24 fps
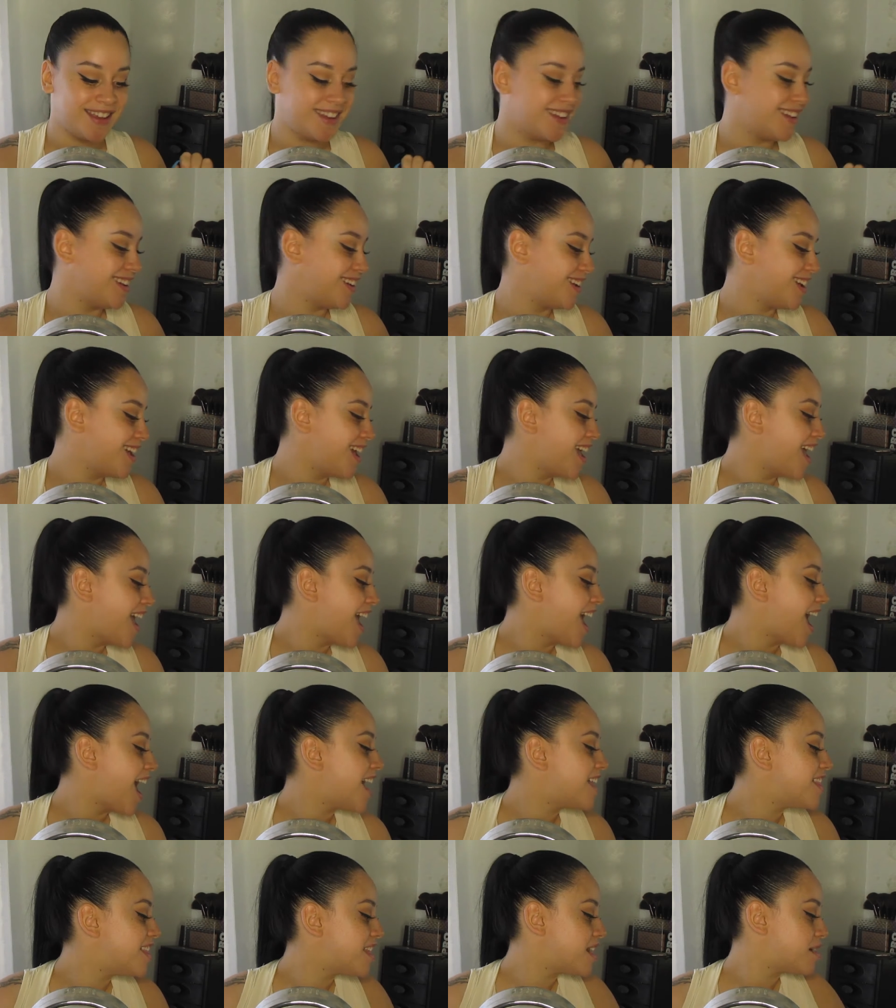
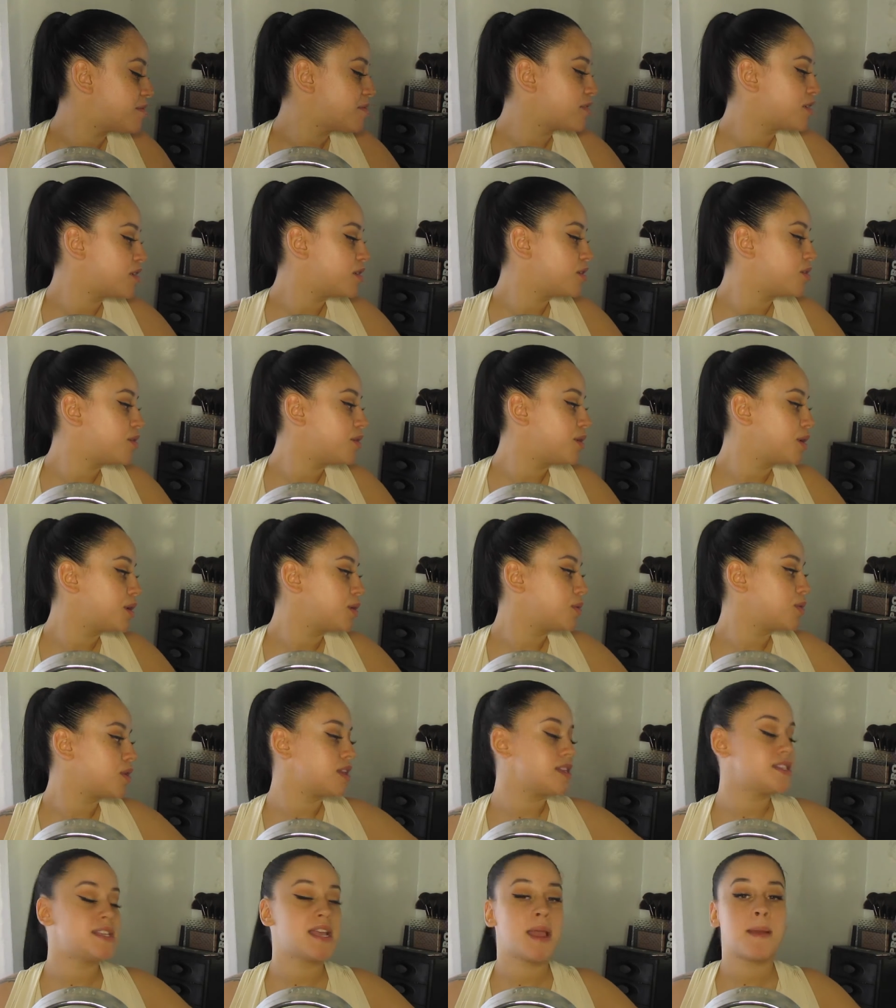And then I'm going to go in
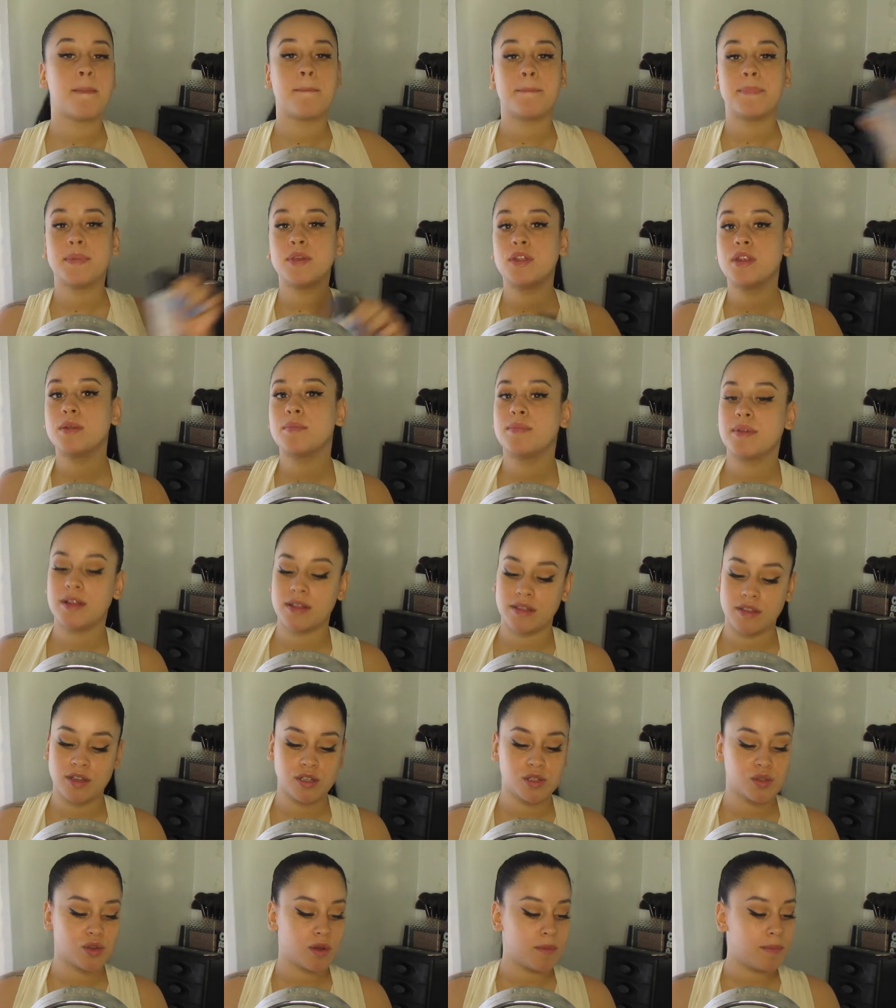with a damp beauty
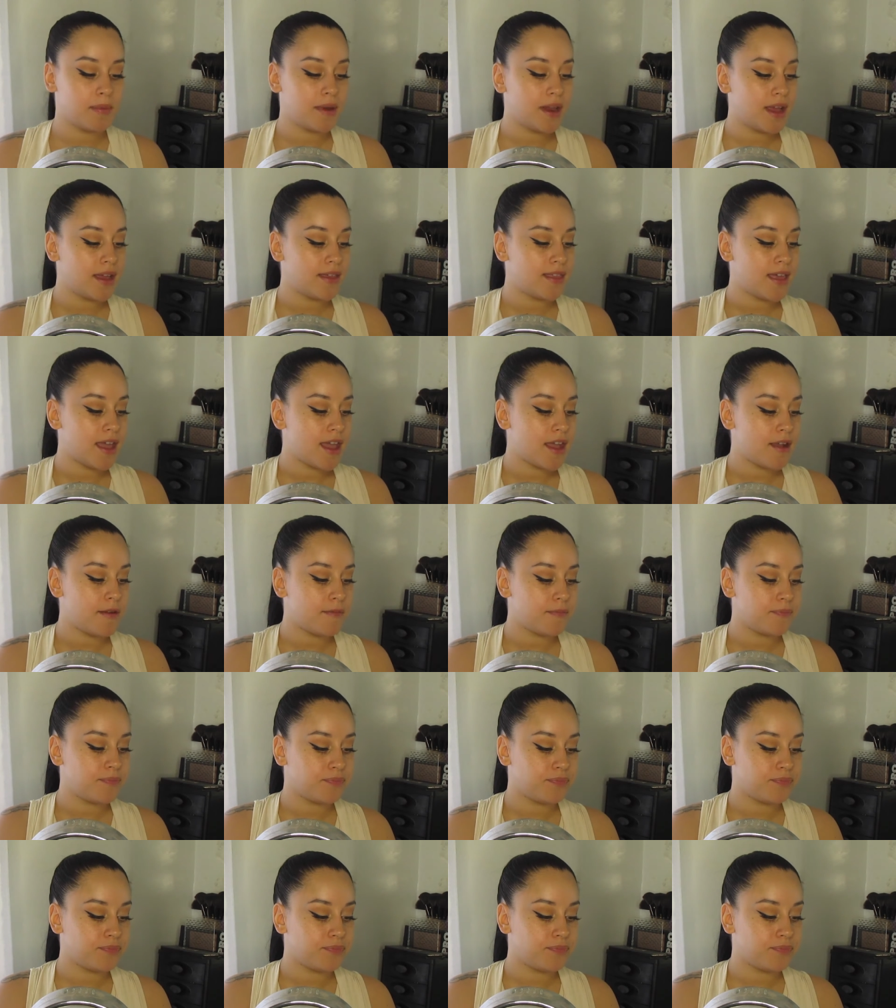blender to apply that.